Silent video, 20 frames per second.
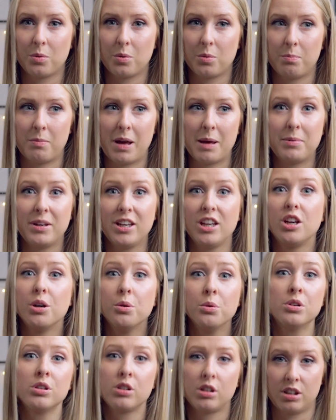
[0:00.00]
maybe
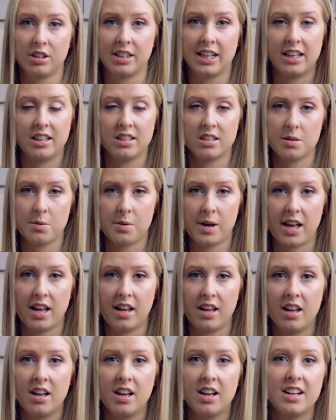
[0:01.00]
you could look into
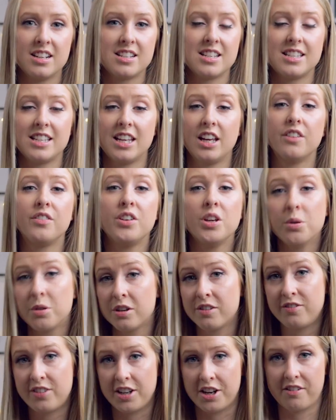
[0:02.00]
it to see if you
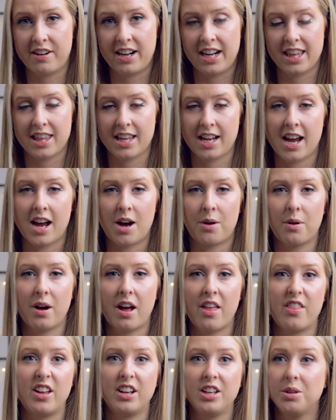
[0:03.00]
can figure anything out
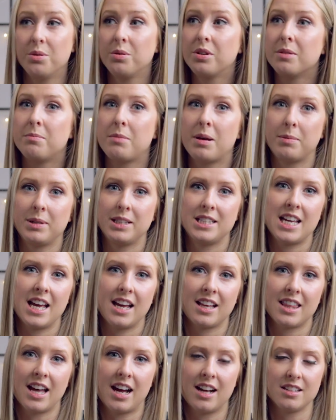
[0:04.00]
and then you can maybe
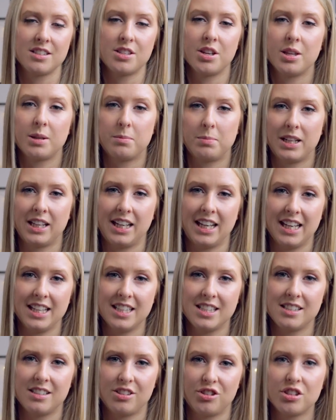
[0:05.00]
take that to the
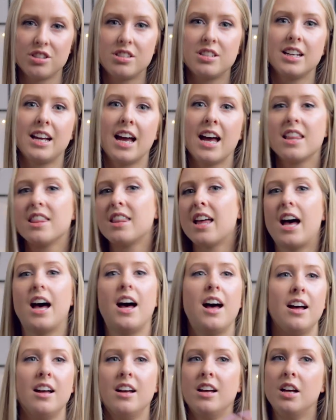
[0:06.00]
police just to get
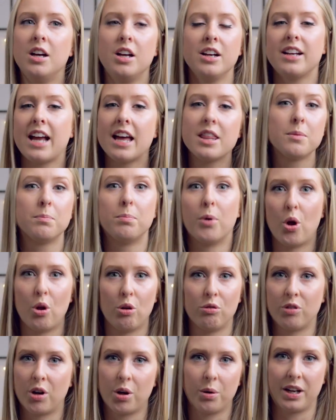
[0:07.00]
their get the
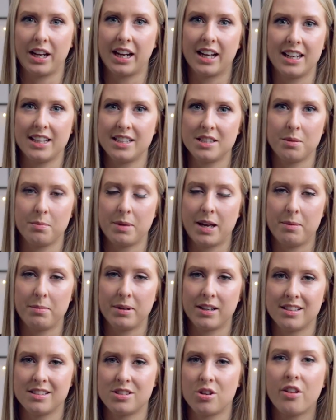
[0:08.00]
ball rolling a little bit
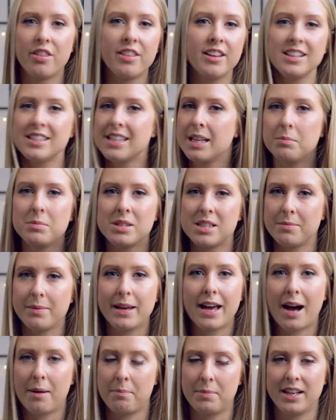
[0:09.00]
because nothing seems to
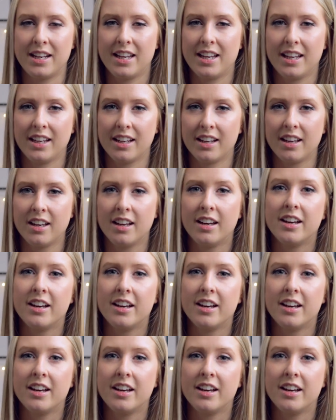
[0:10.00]
be happening.